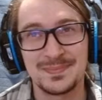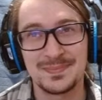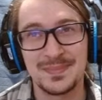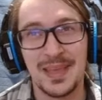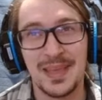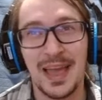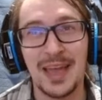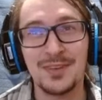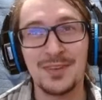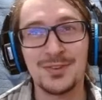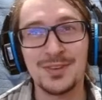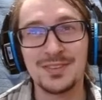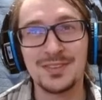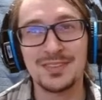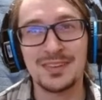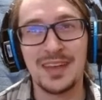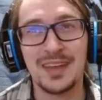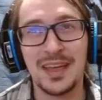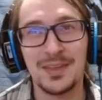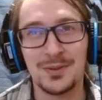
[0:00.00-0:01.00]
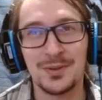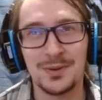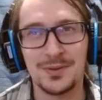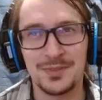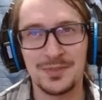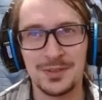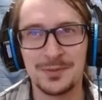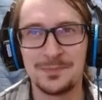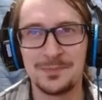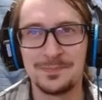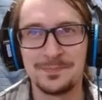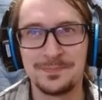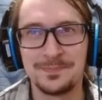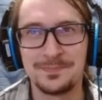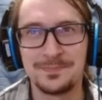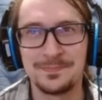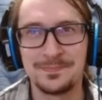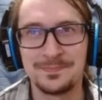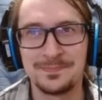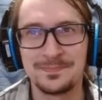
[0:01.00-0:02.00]
I trust neither of you.
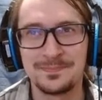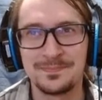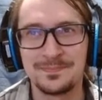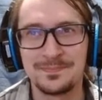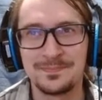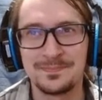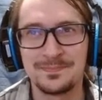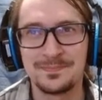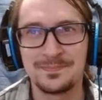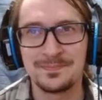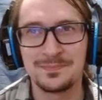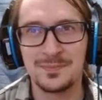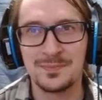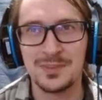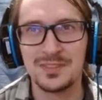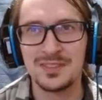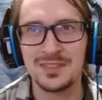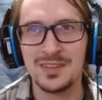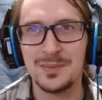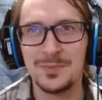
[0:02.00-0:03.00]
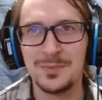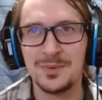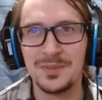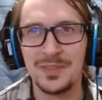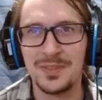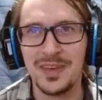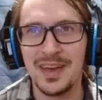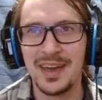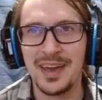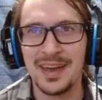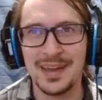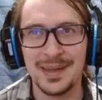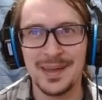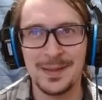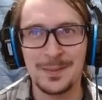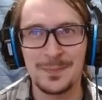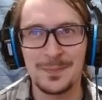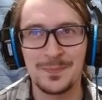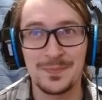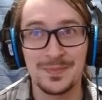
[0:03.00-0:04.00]
What's up with that?
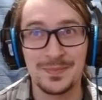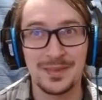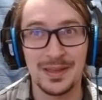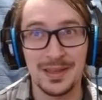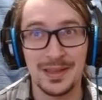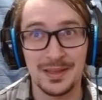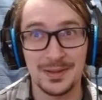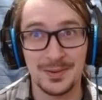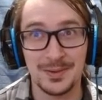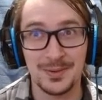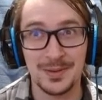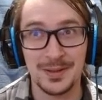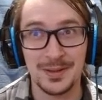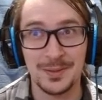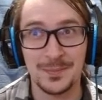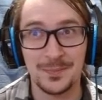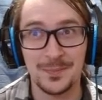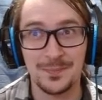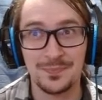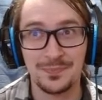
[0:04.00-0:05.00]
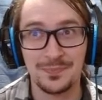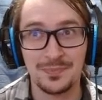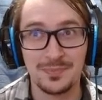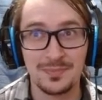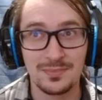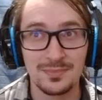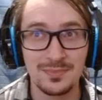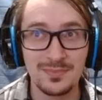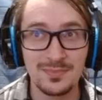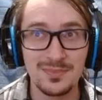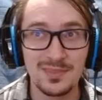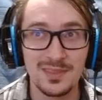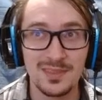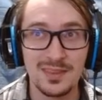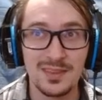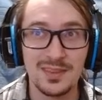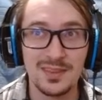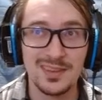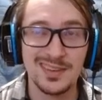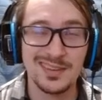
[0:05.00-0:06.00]
I agree.
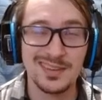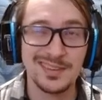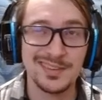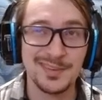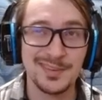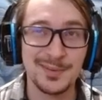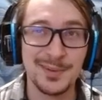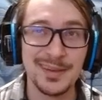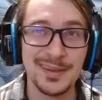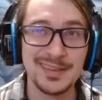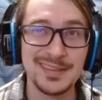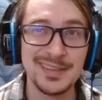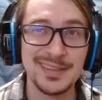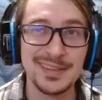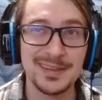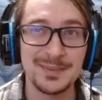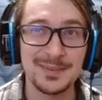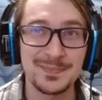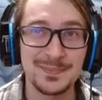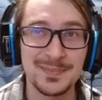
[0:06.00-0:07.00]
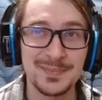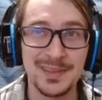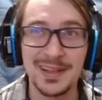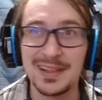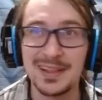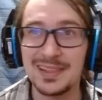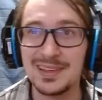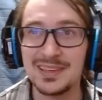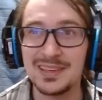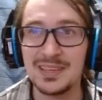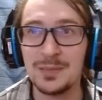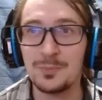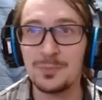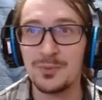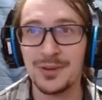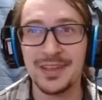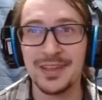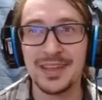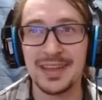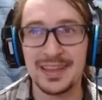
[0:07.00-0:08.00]
No idea. A lucky
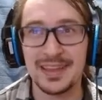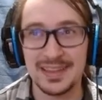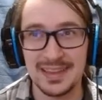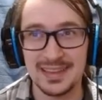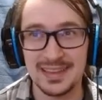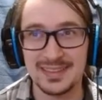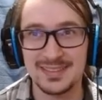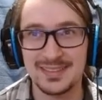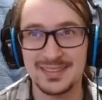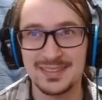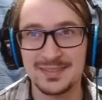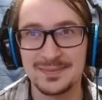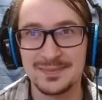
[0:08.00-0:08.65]
break, I guess.